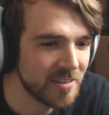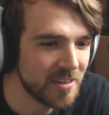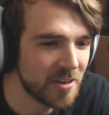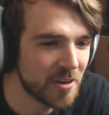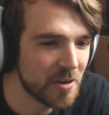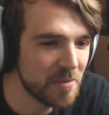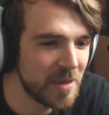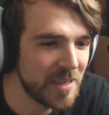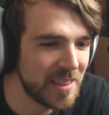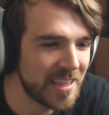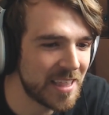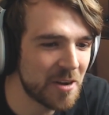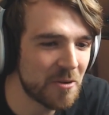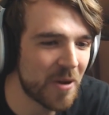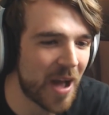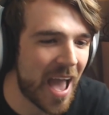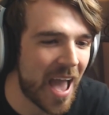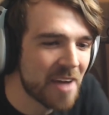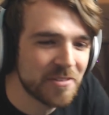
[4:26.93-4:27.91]
You know what I mean? Like, they
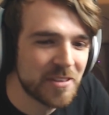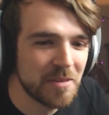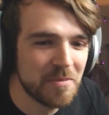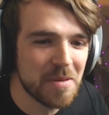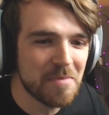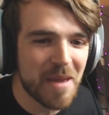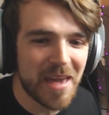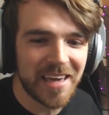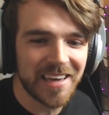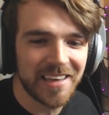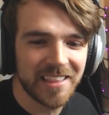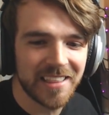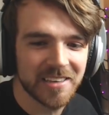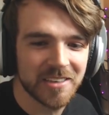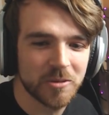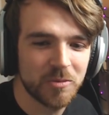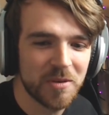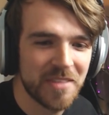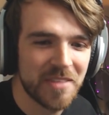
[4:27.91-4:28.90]
don't have to be making
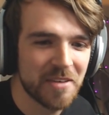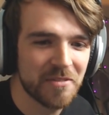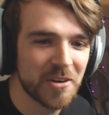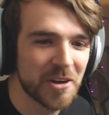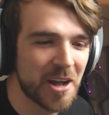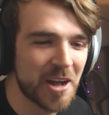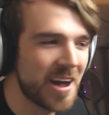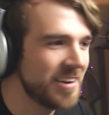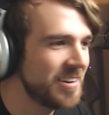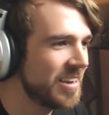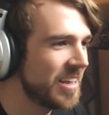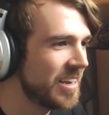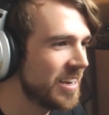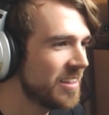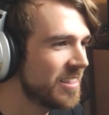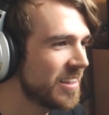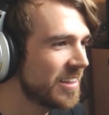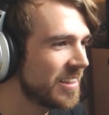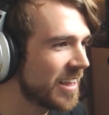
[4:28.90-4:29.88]
this. We've never gotten
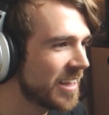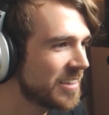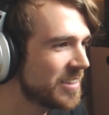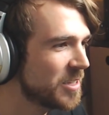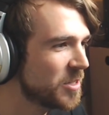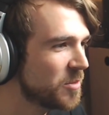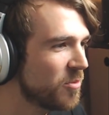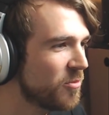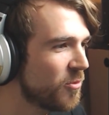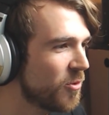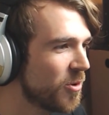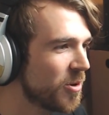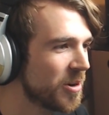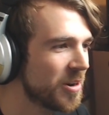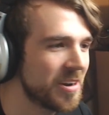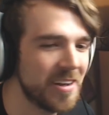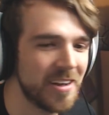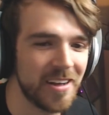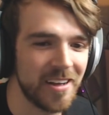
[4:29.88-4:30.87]
anything like this
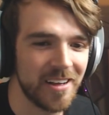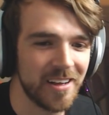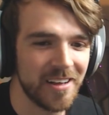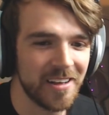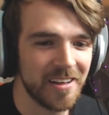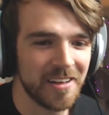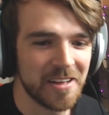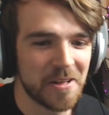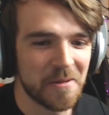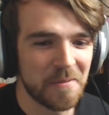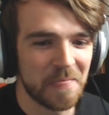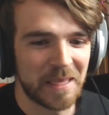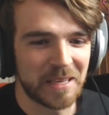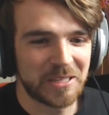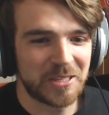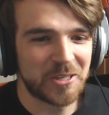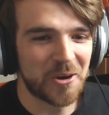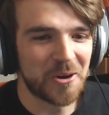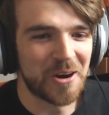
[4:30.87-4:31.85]
before.
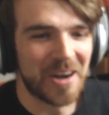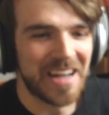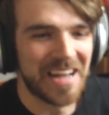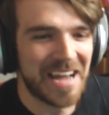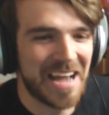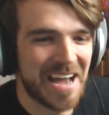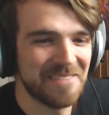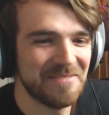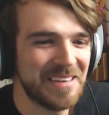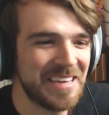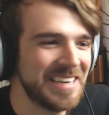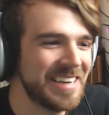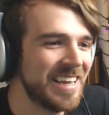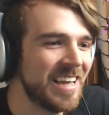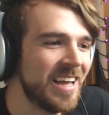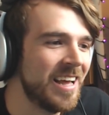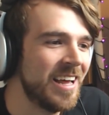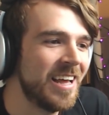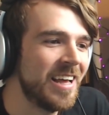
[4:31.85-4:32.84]
So, I mean,
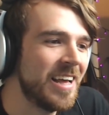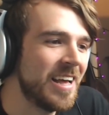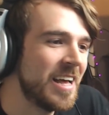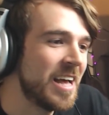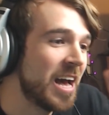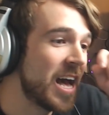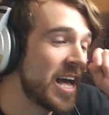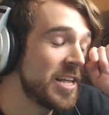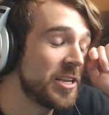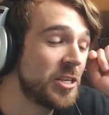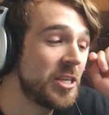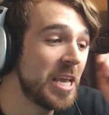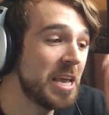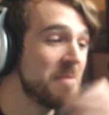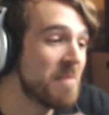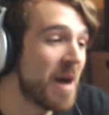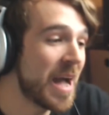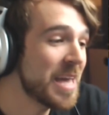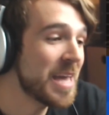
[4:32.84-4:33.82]

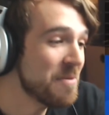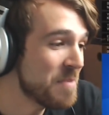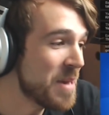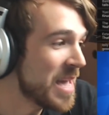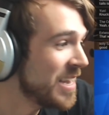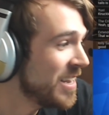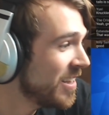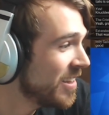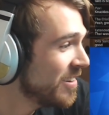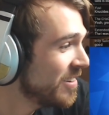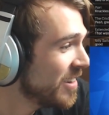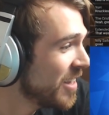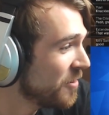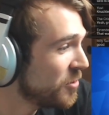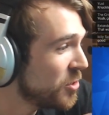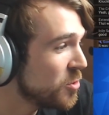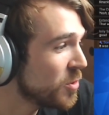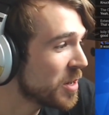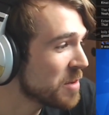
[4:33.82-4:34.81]
in my opinion,
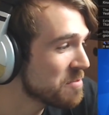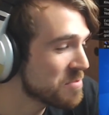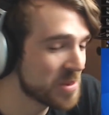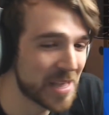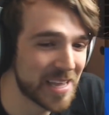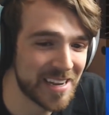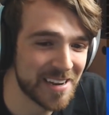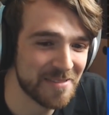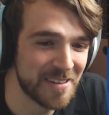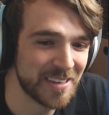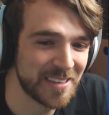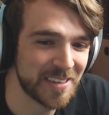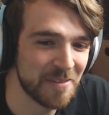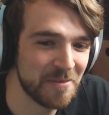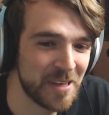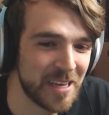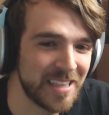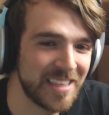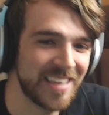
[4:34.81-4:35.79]
if you complain about
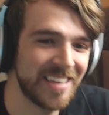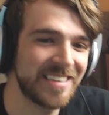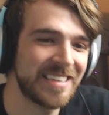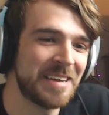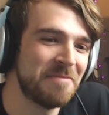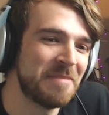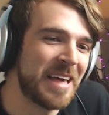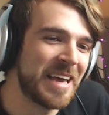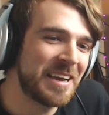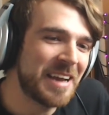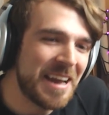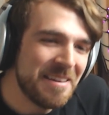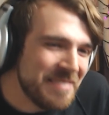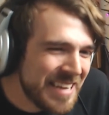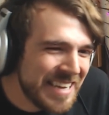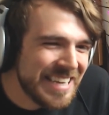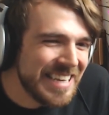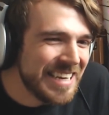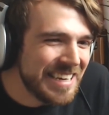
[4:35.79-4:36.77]
something like this, I'm like, I
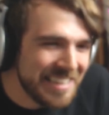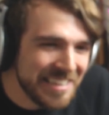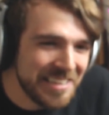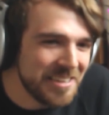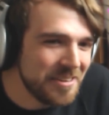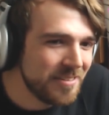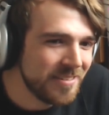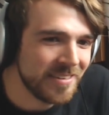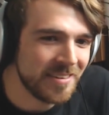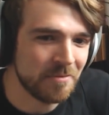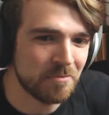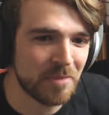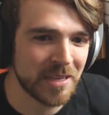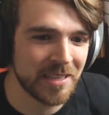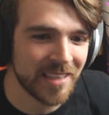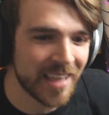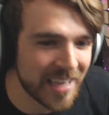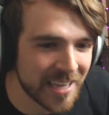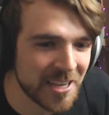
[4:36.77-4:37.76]
mean, yeah,
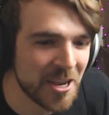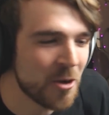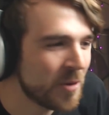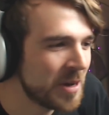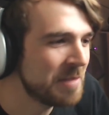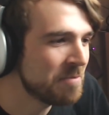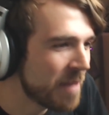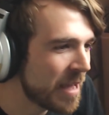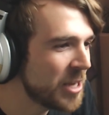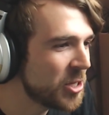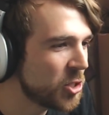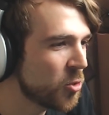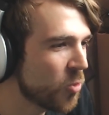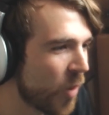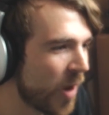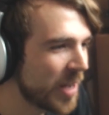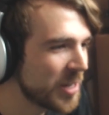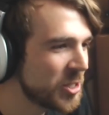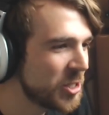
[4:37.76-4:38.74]
but like no one made you
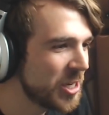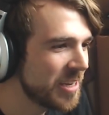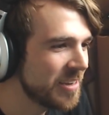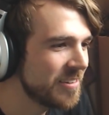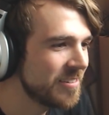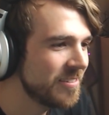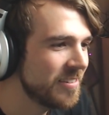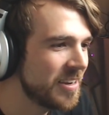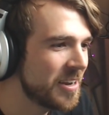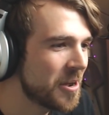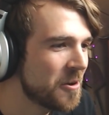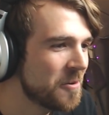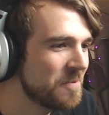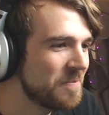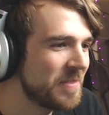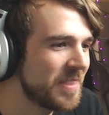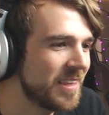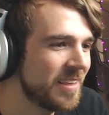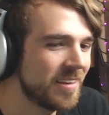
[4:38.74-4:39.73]
watch it, you
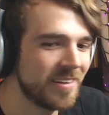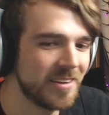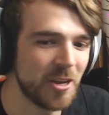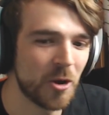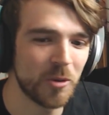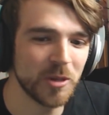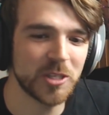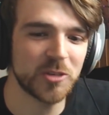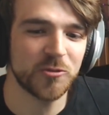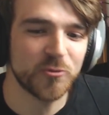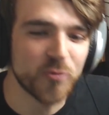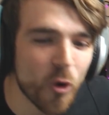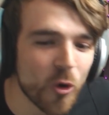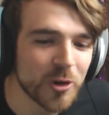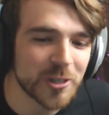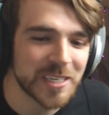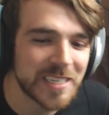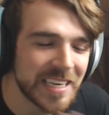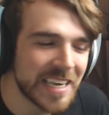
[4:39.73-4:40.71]
know? No one's
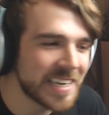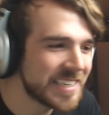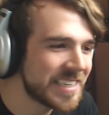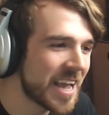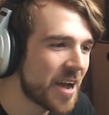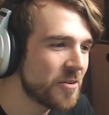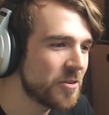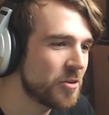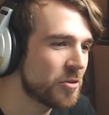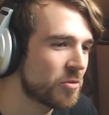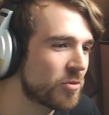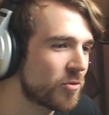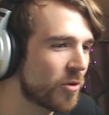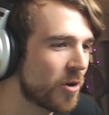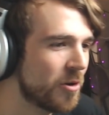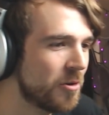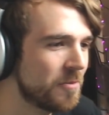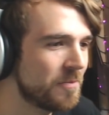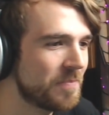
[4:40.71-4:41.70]
forcing it down your
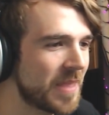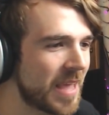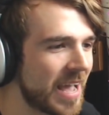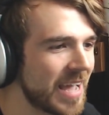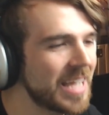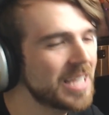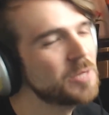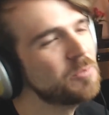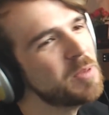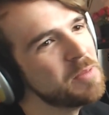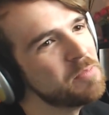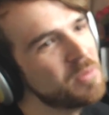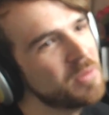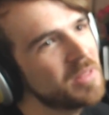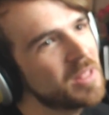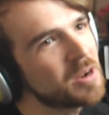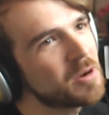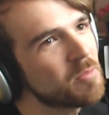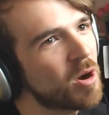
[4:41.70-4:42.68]
throat. I guess people
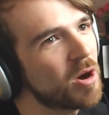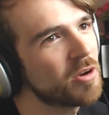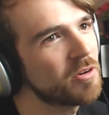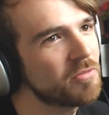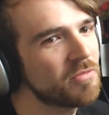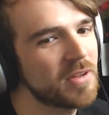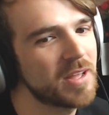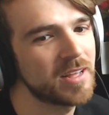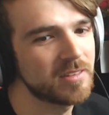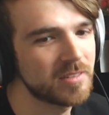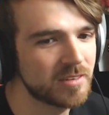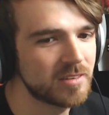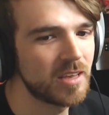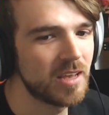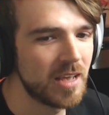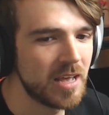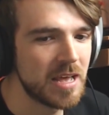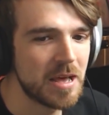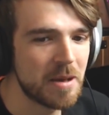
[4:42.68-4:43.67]
that are modern fans
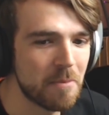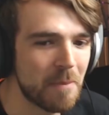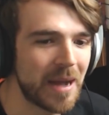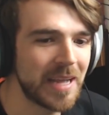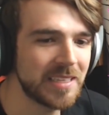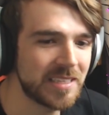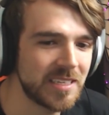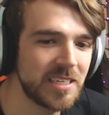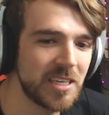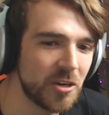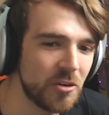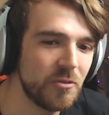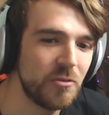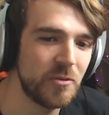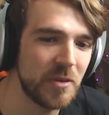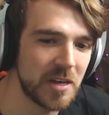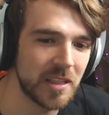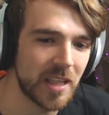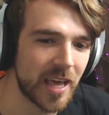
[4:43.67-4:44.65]
might still
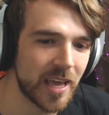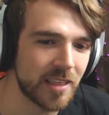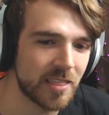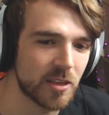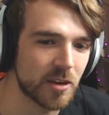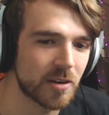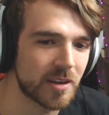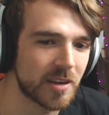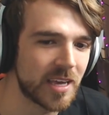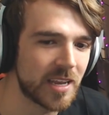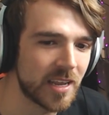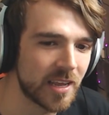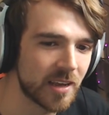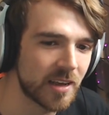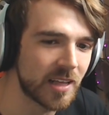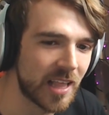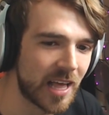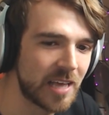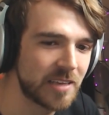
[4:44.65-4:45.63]
feel like they're
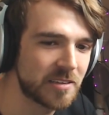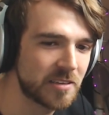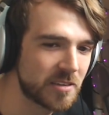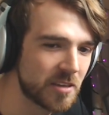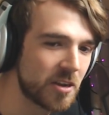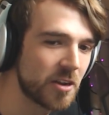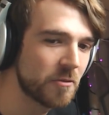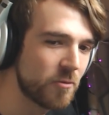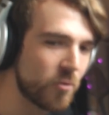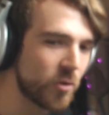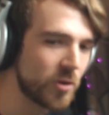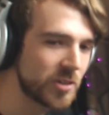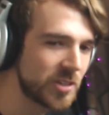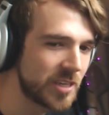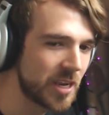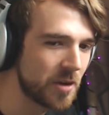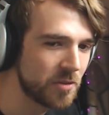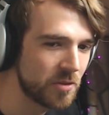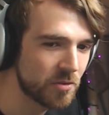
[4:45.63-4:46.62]
getting classic Sonic
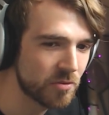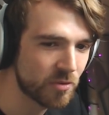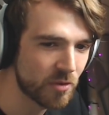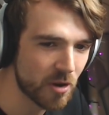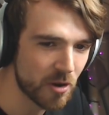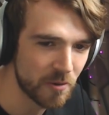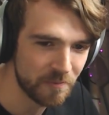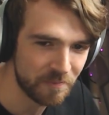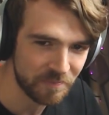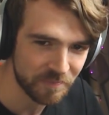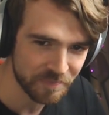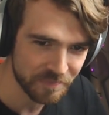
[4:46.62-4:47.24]
forced down their throat.